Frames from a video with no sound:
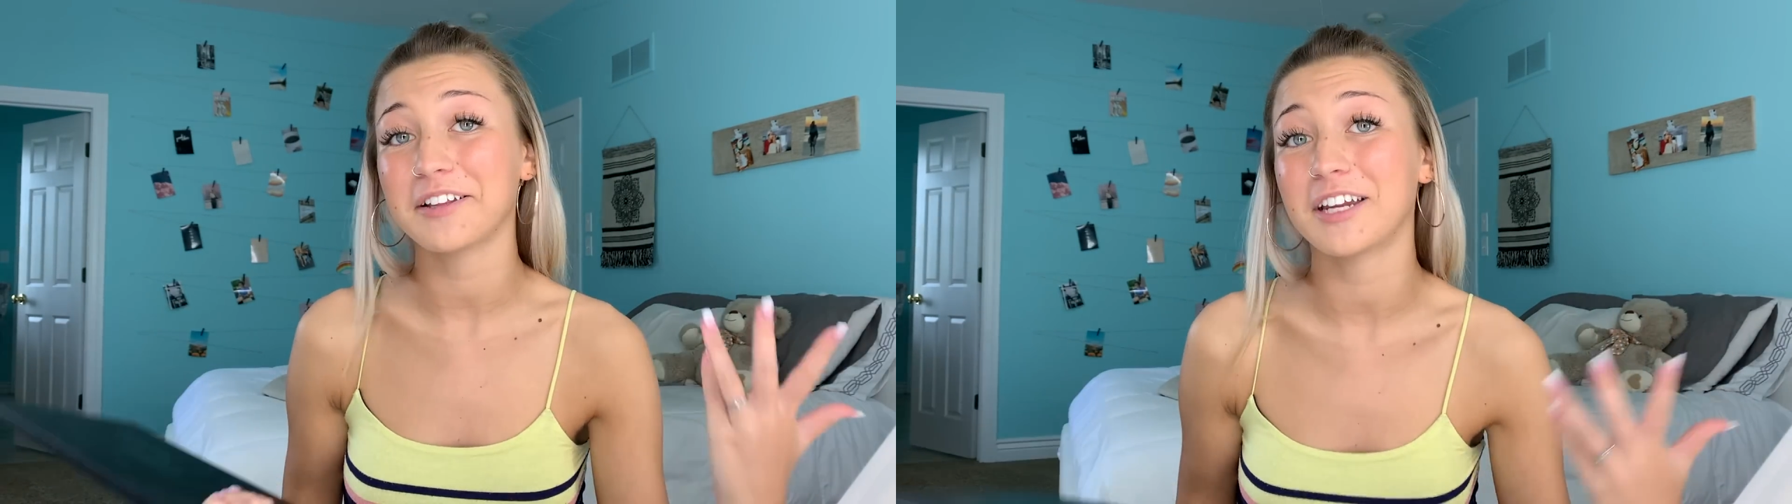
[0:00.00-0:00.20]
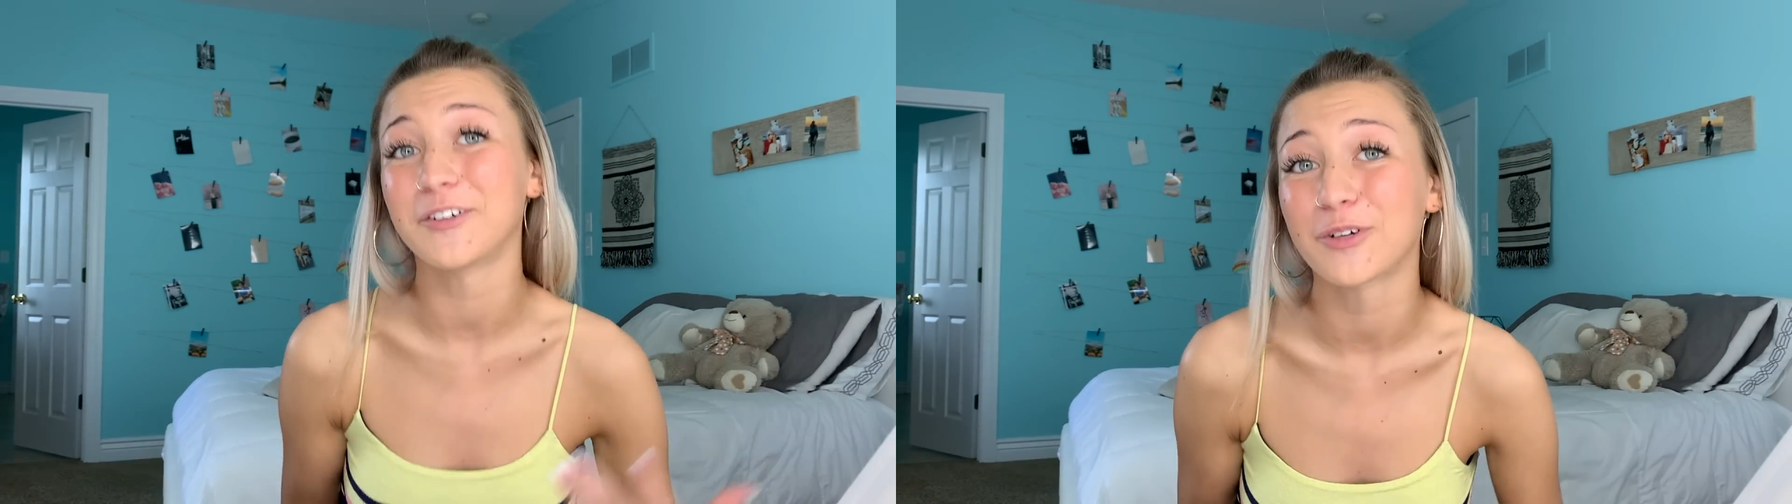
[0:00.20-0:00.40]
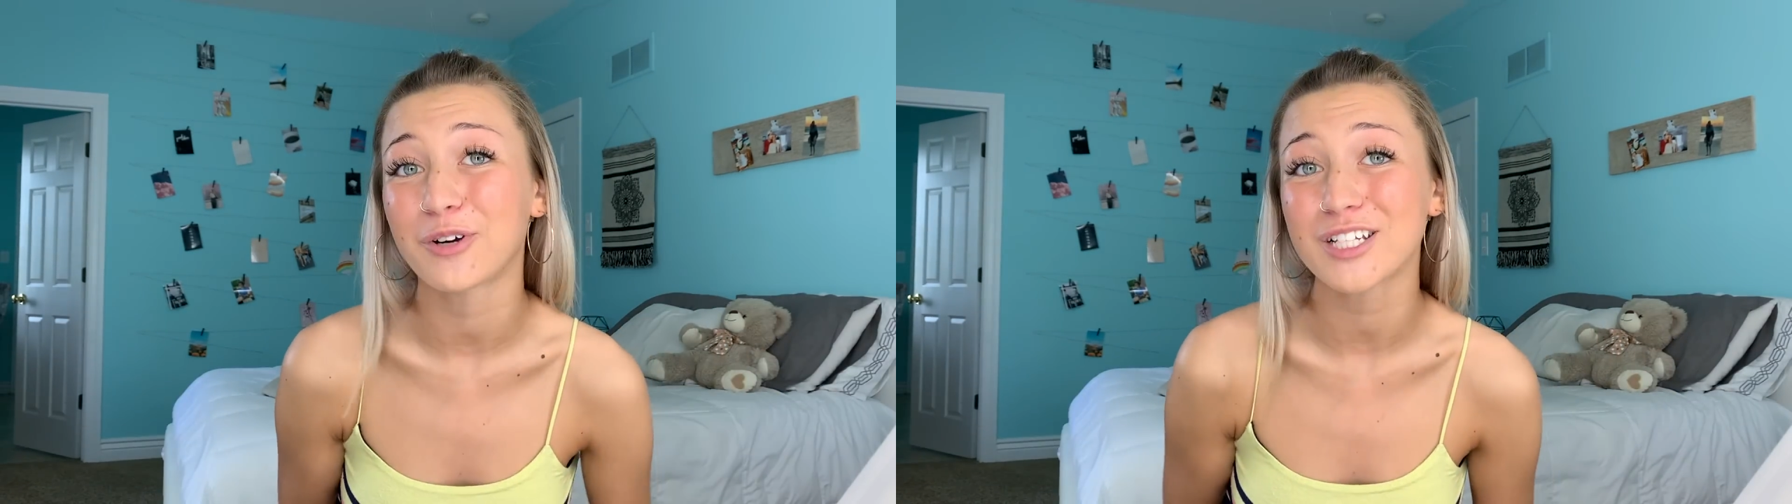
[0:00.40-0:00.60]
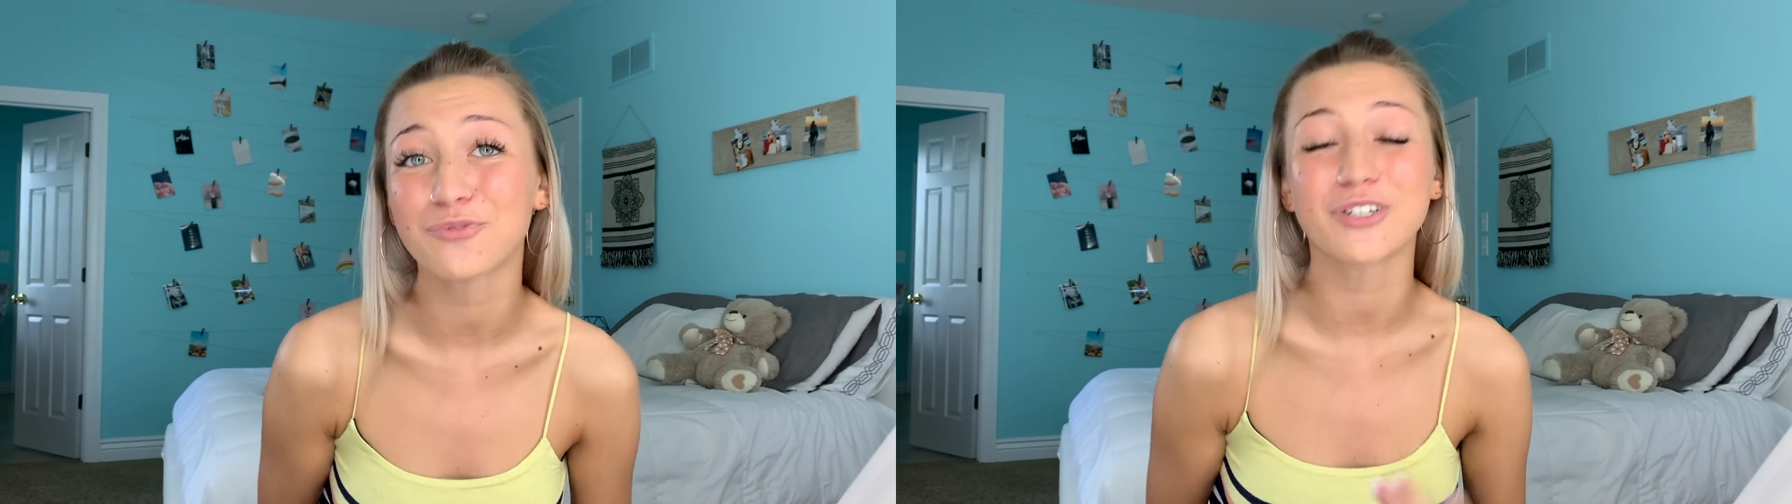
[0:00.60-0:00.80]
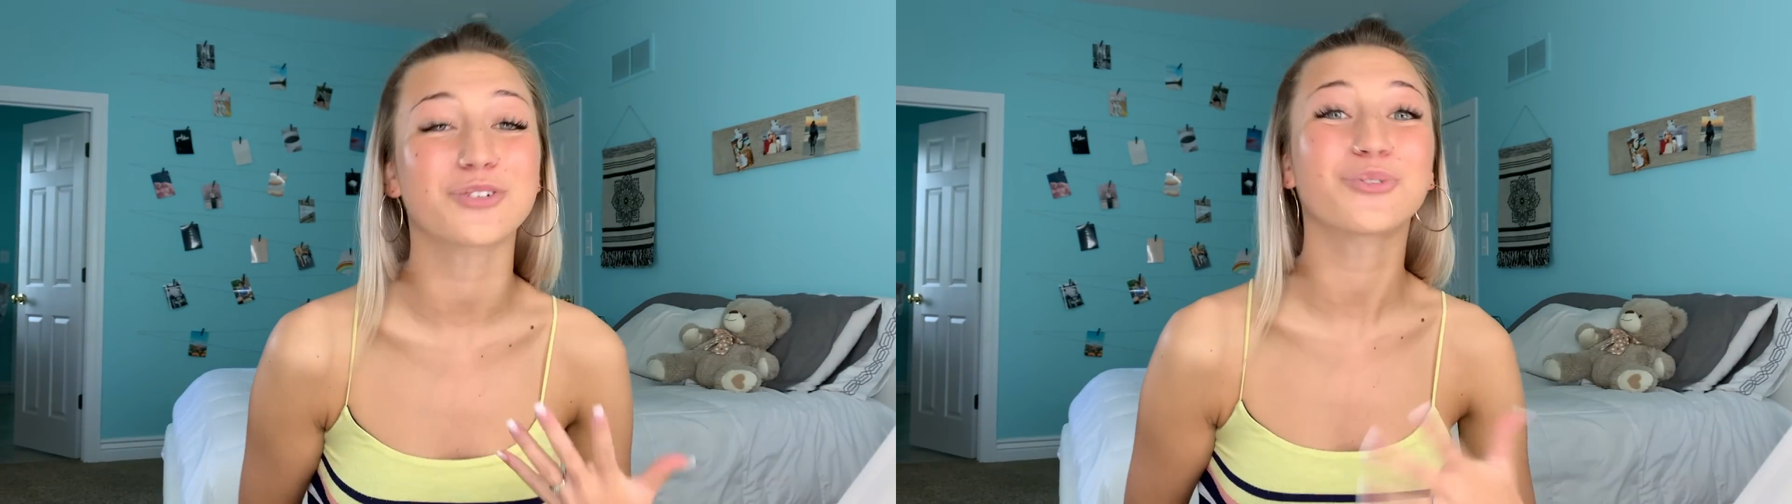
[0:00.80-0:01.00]
and request for
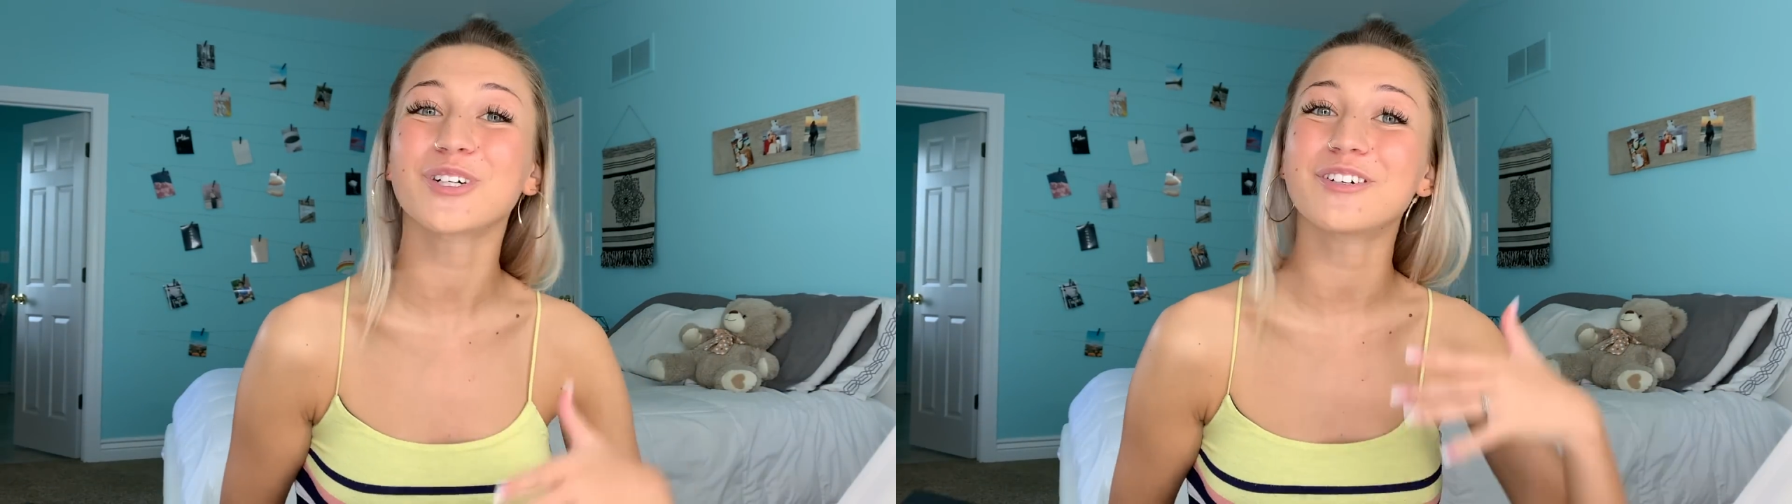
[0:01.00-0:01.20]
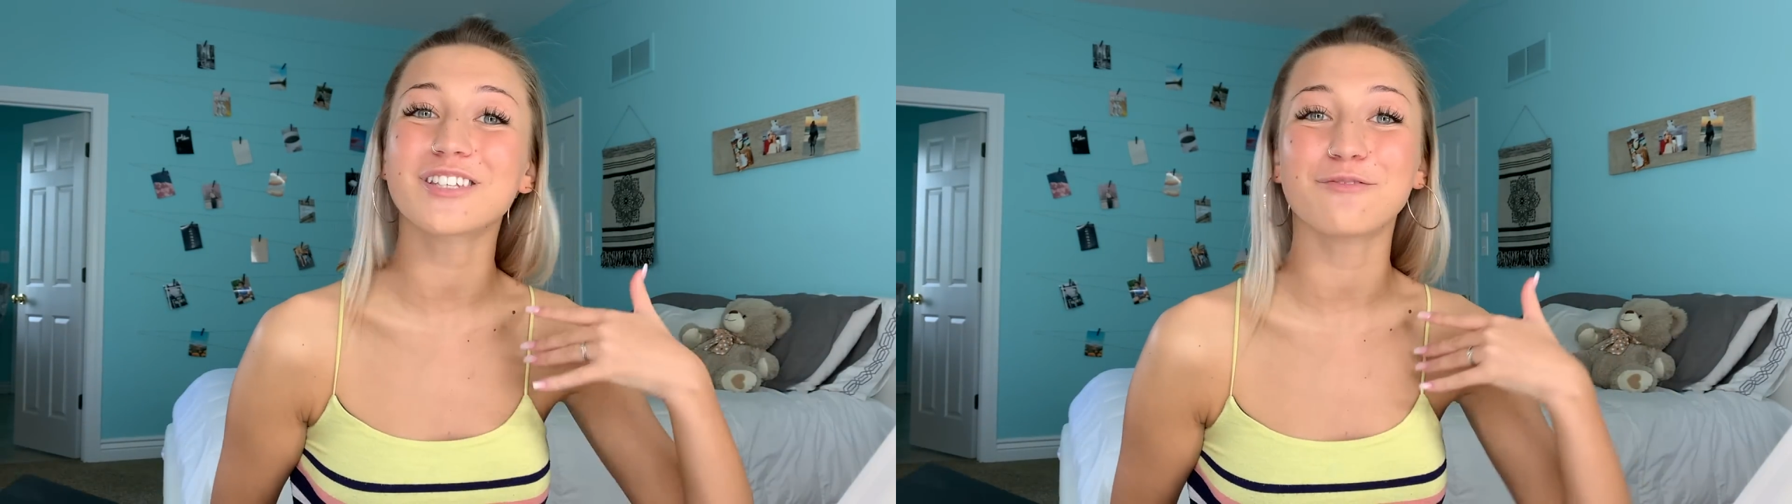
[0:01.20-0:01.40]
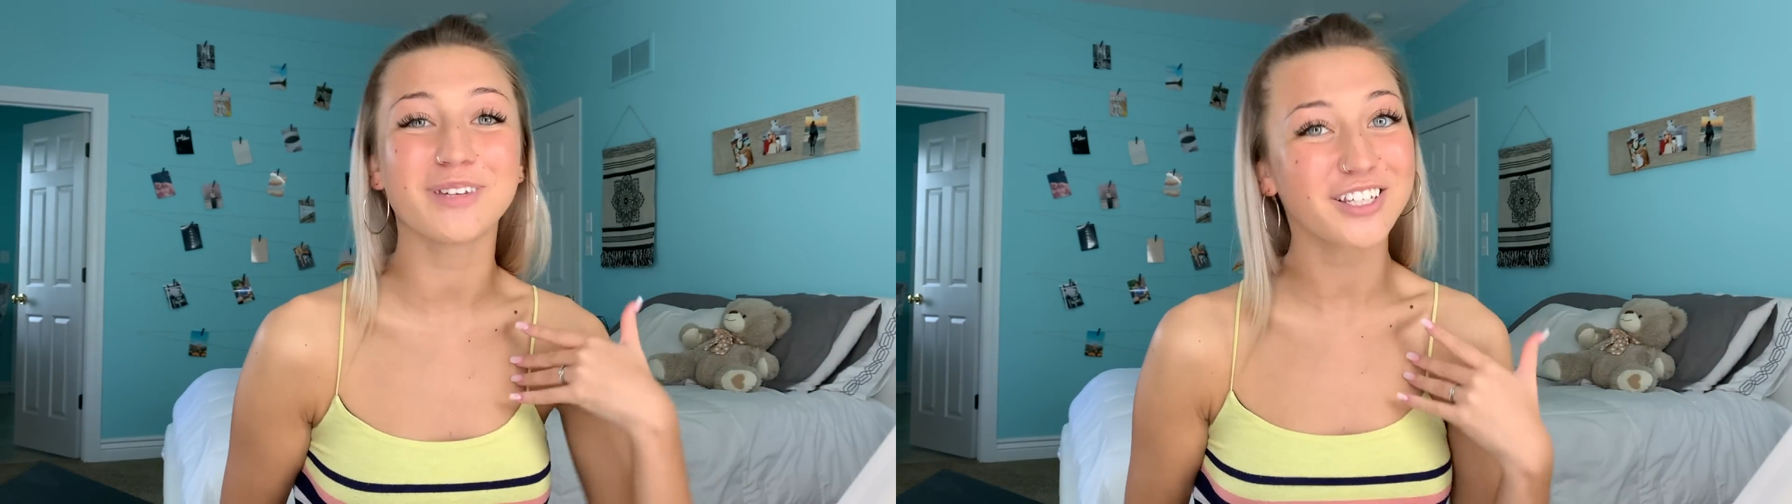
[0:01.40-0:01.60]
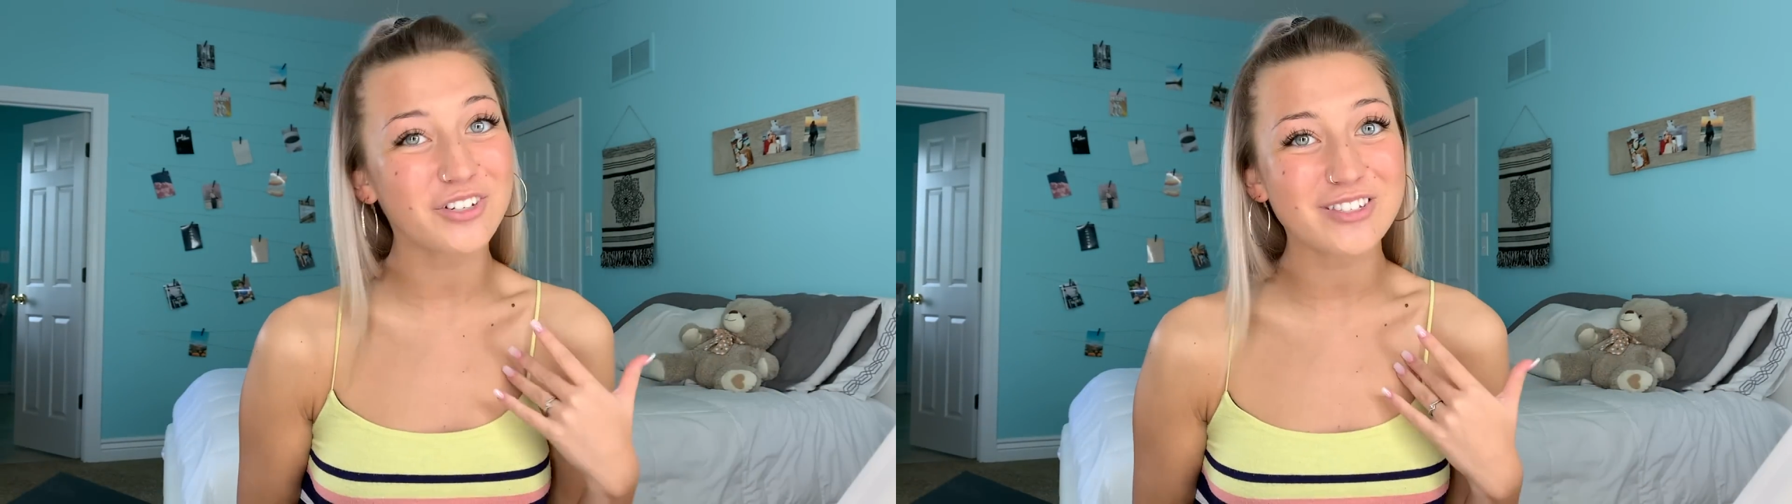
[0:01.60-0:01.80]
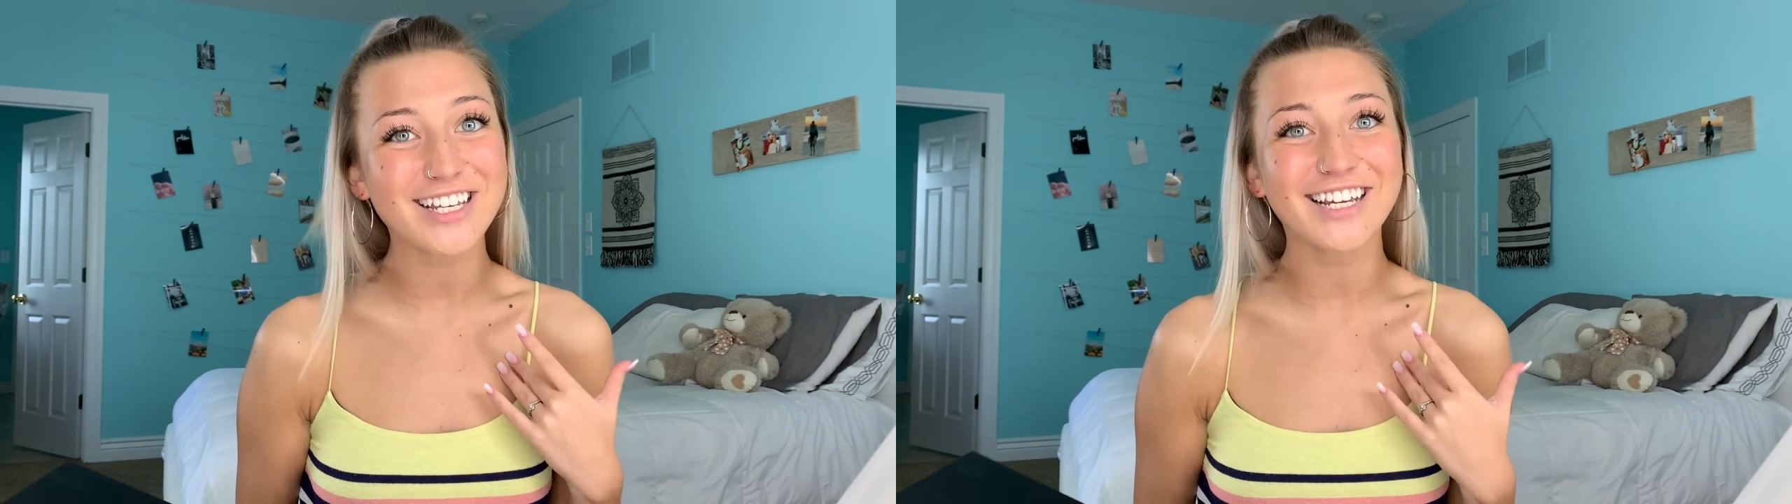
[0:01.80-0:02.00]
tutorials of me
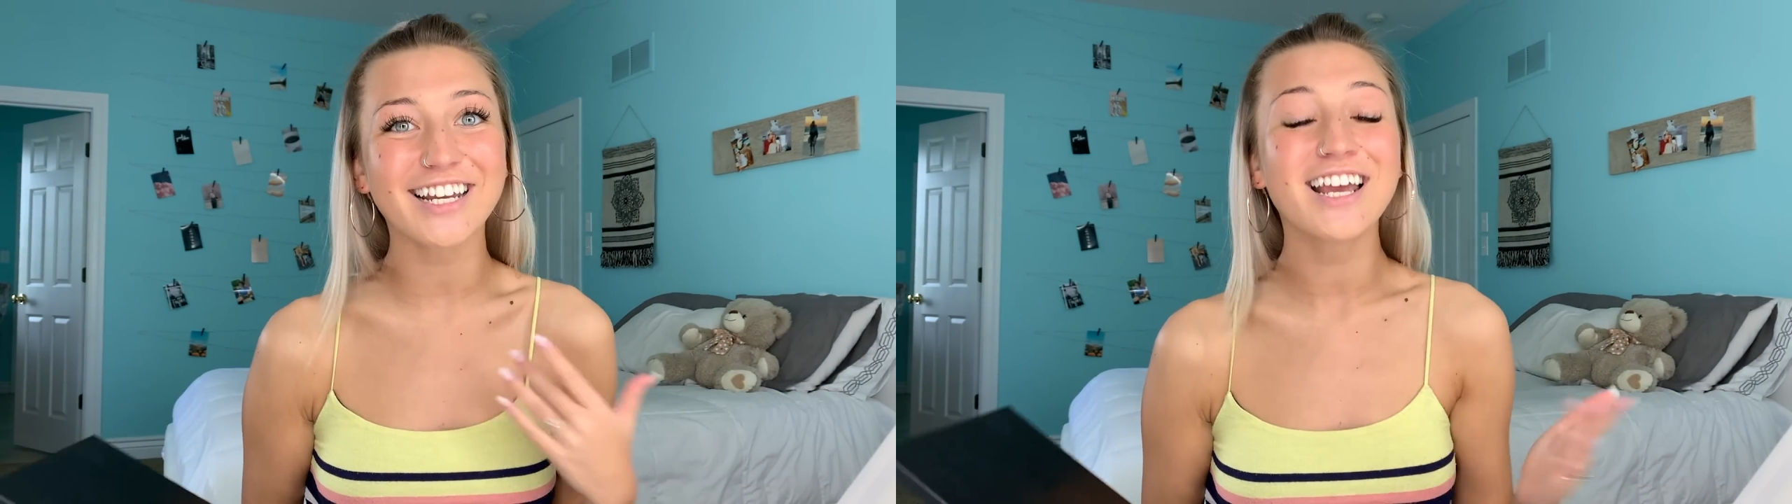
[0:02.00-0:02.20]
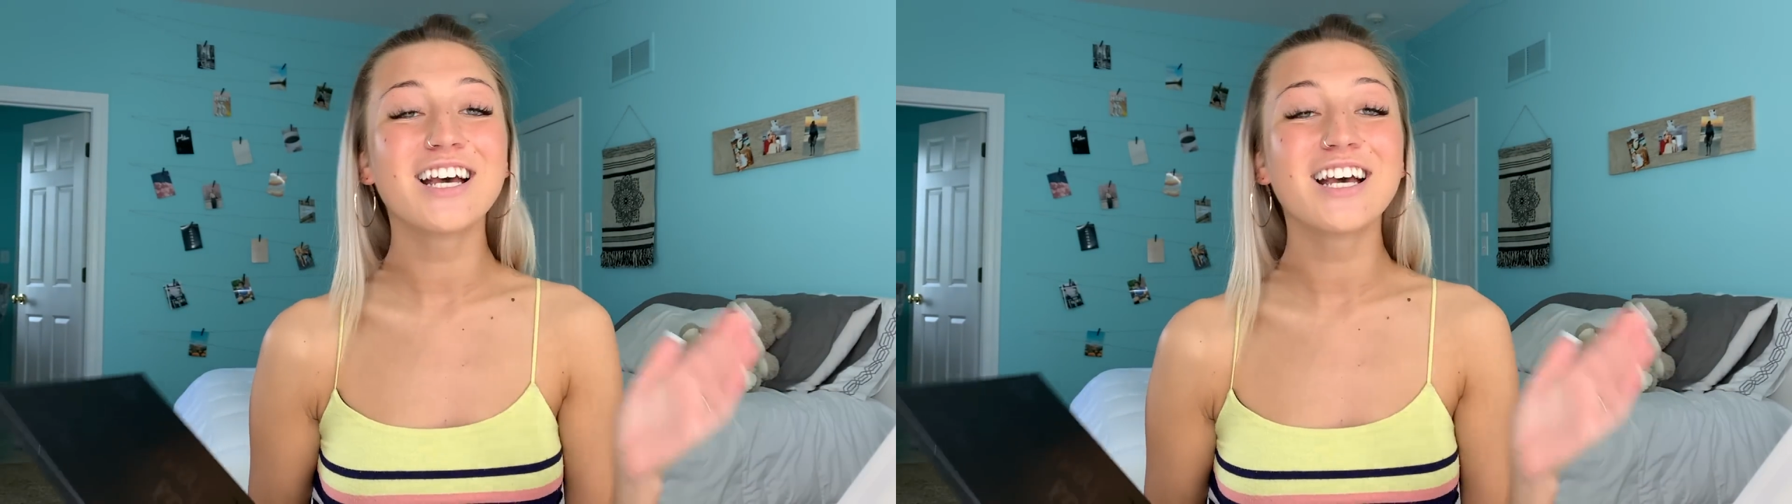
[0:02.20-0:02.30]
using it.